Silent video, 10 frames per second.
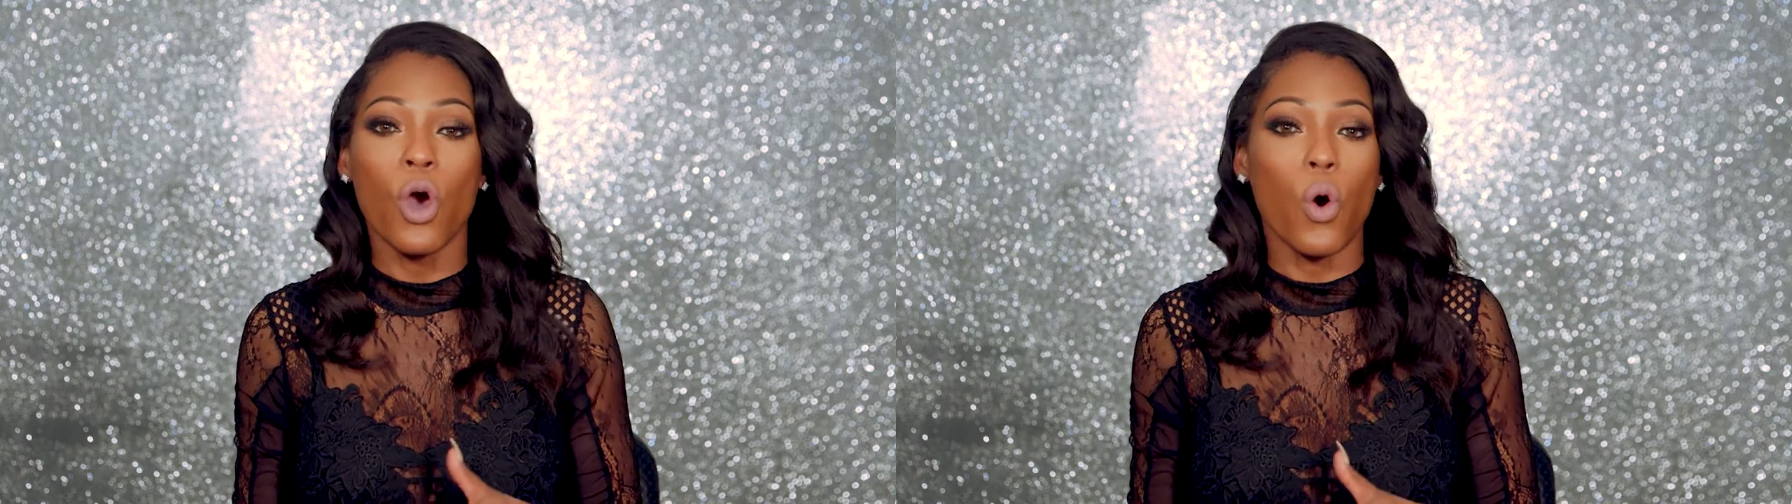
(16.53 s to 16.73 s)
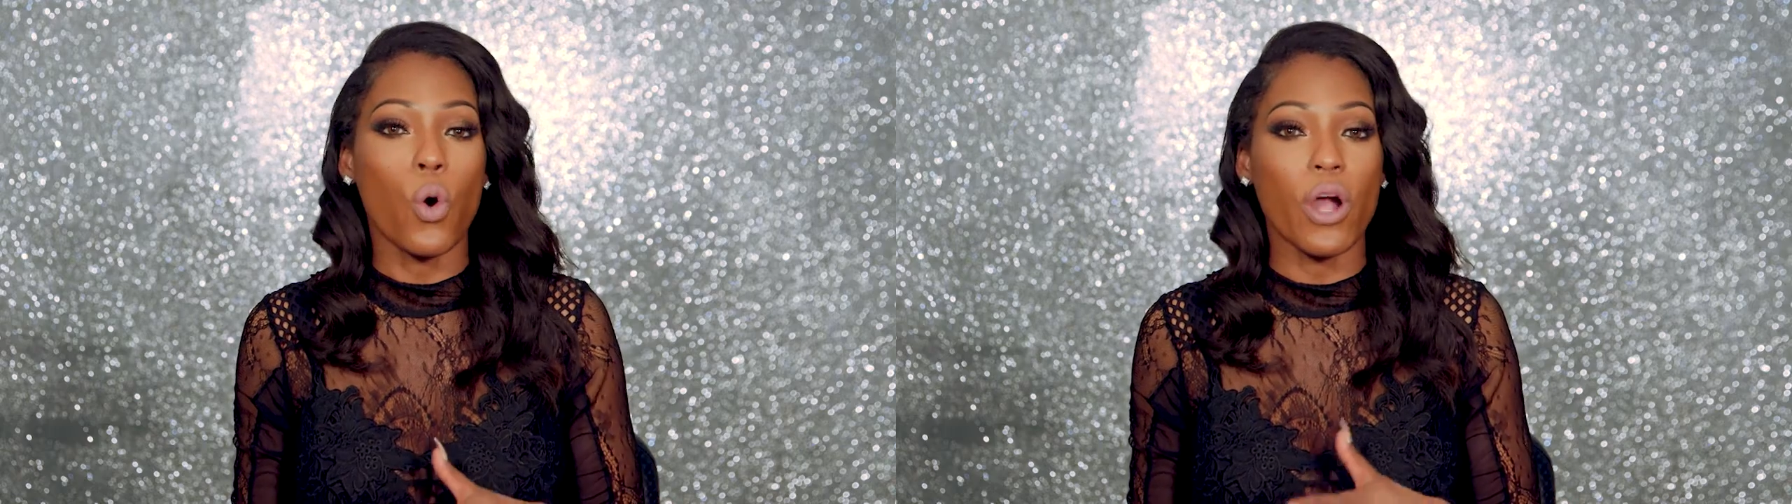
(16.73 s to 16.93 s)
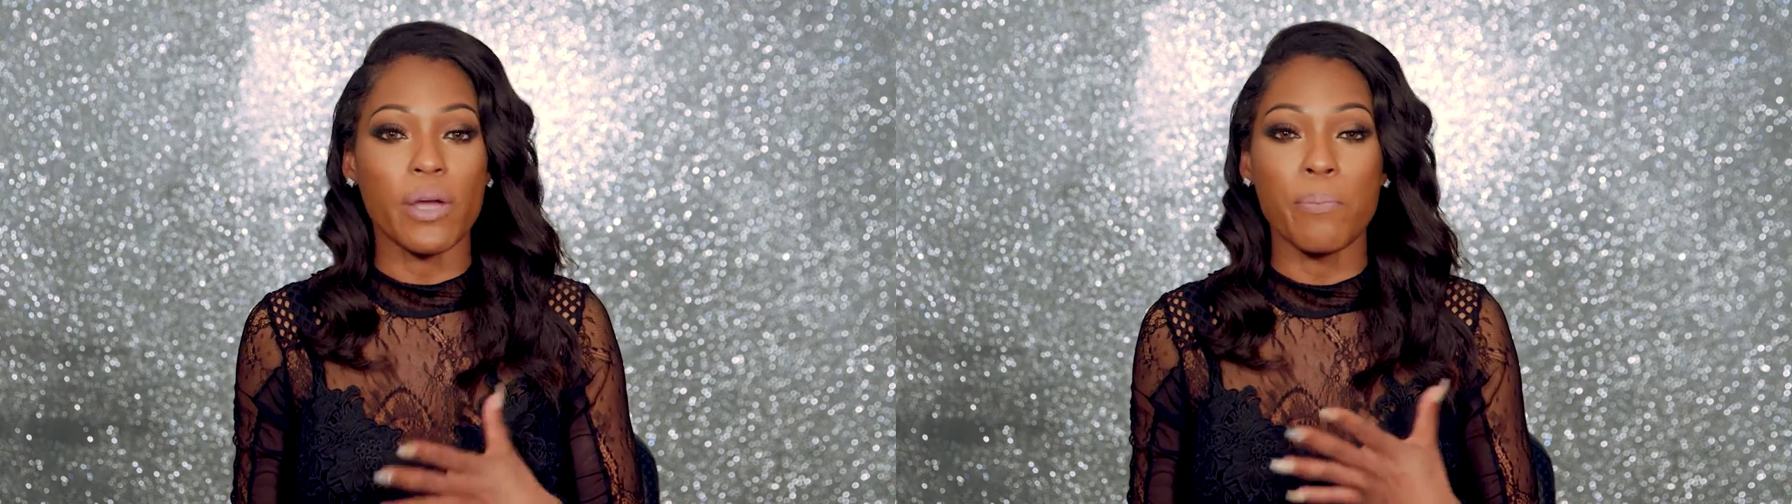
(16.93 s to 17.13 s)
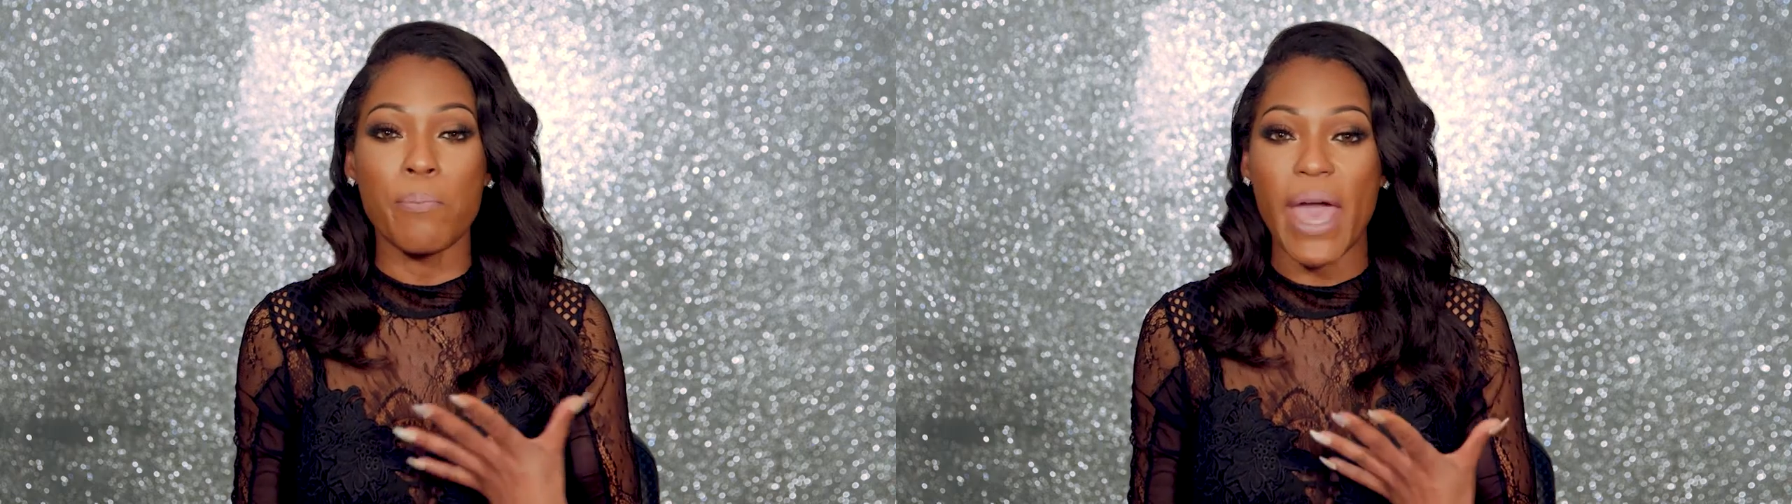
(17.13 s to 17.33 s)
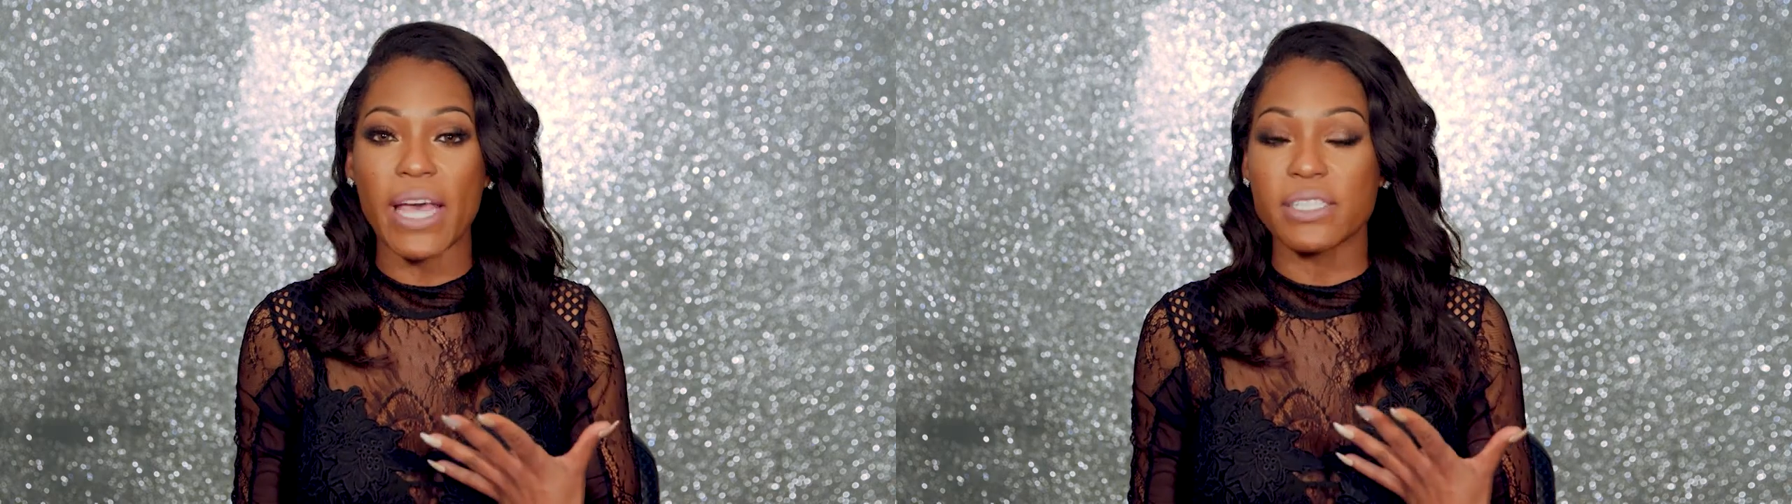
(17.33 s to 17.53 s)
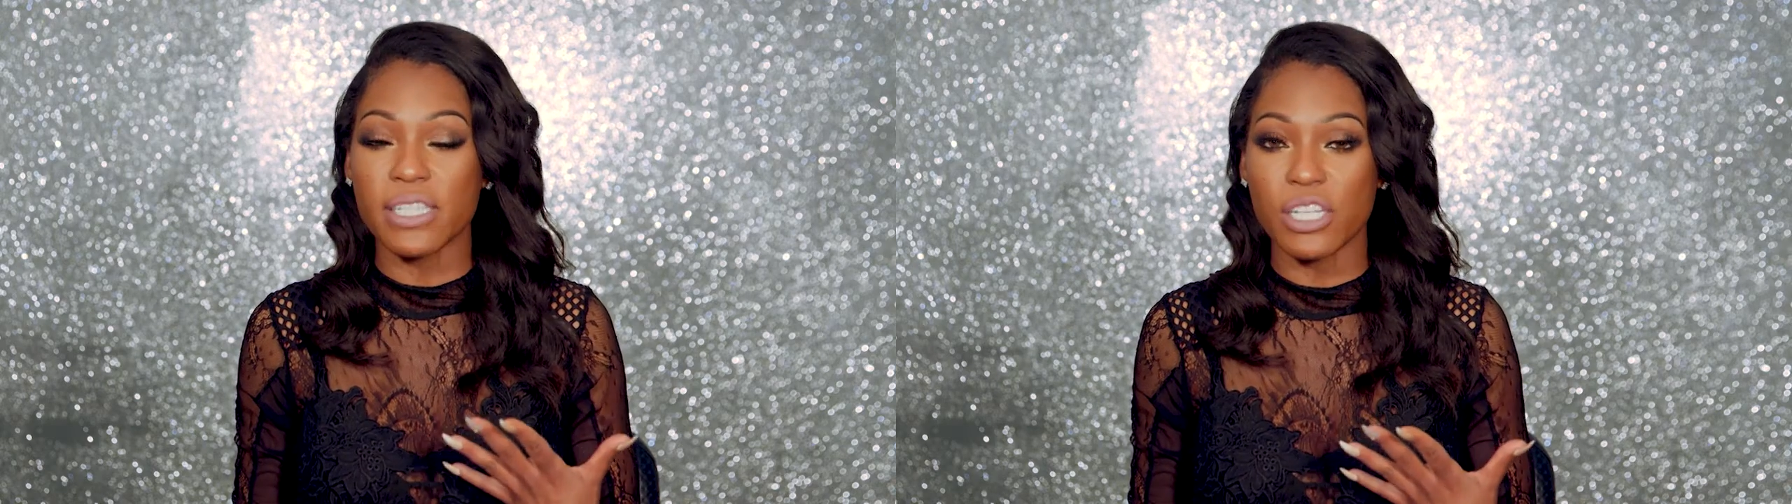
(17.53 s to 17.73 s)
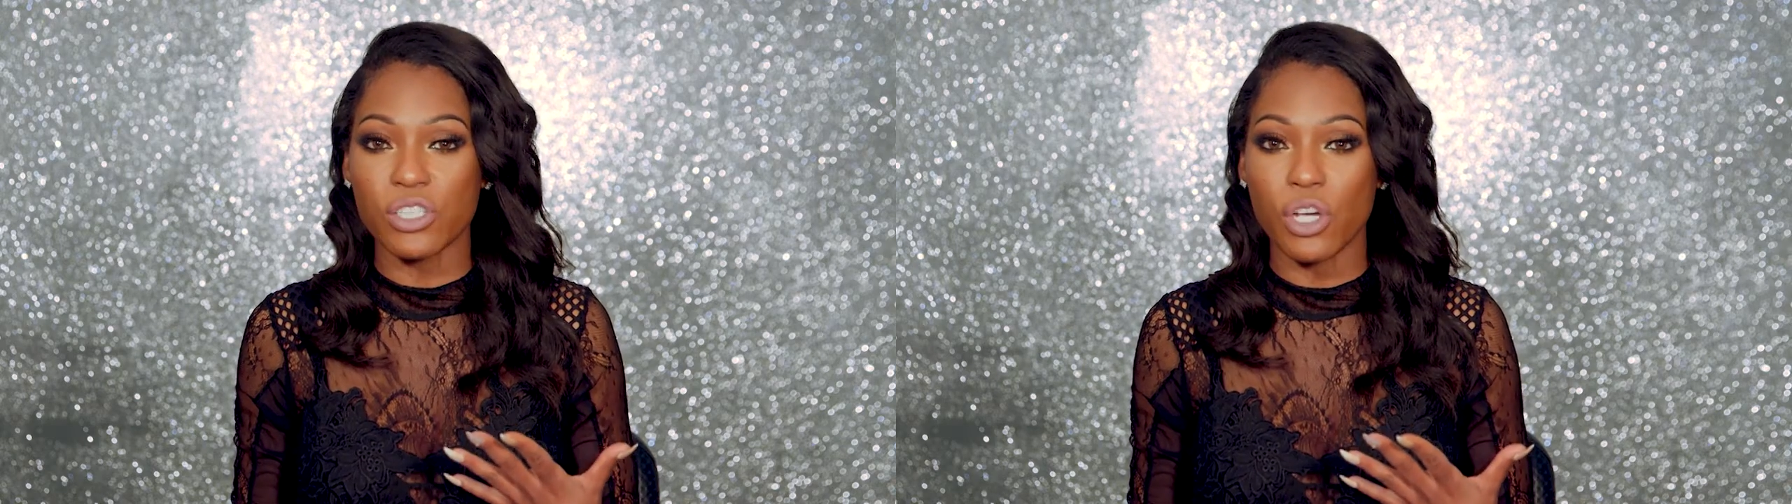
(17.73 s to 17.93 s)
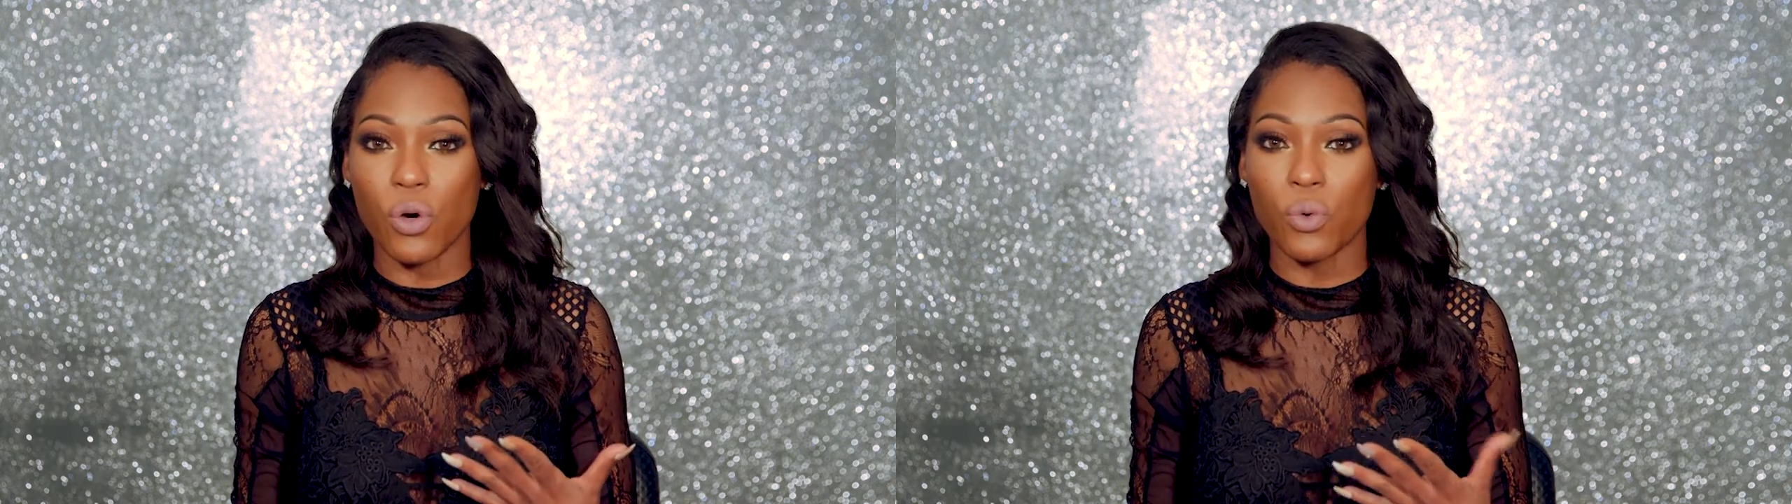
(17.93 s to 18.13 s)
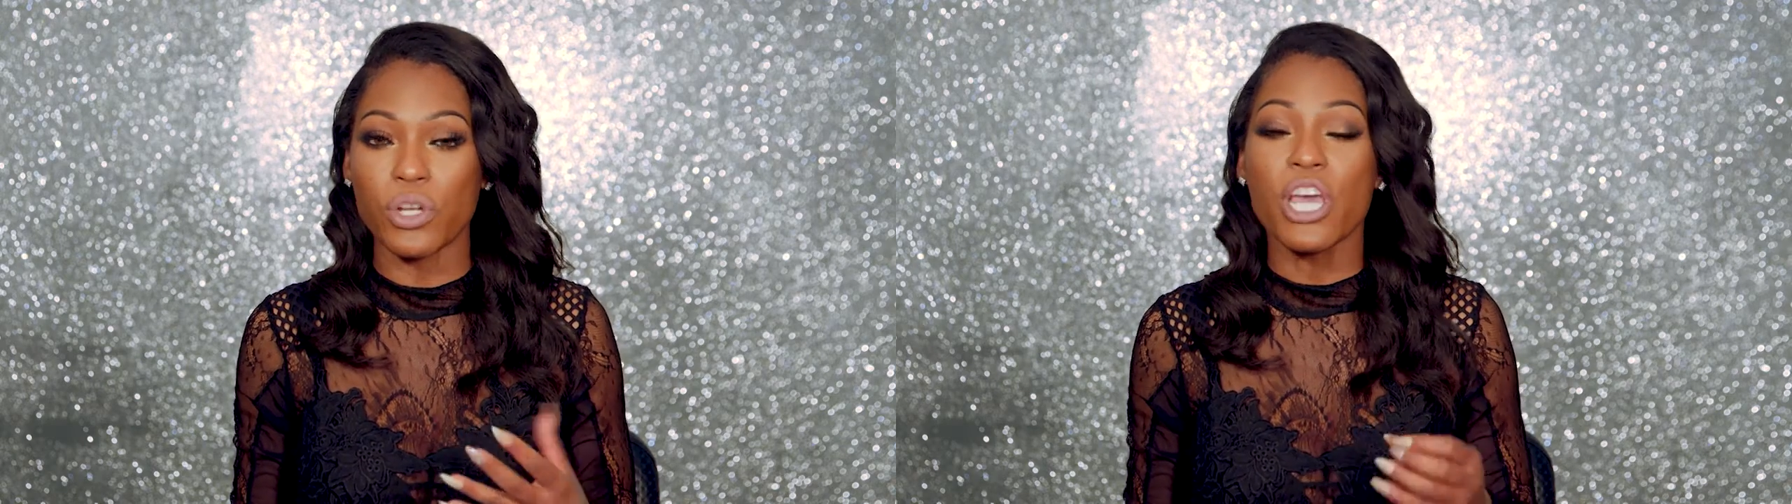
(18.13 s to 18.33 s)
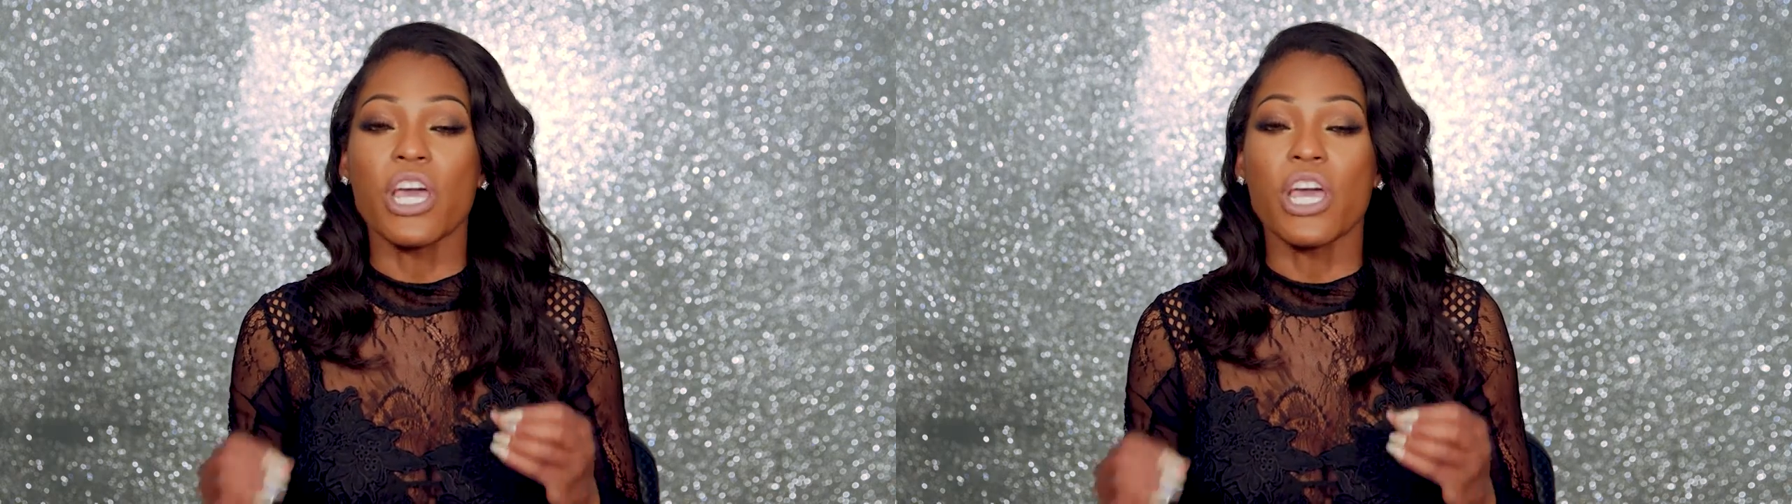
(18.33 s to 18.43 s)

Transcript: or a matte skin tone,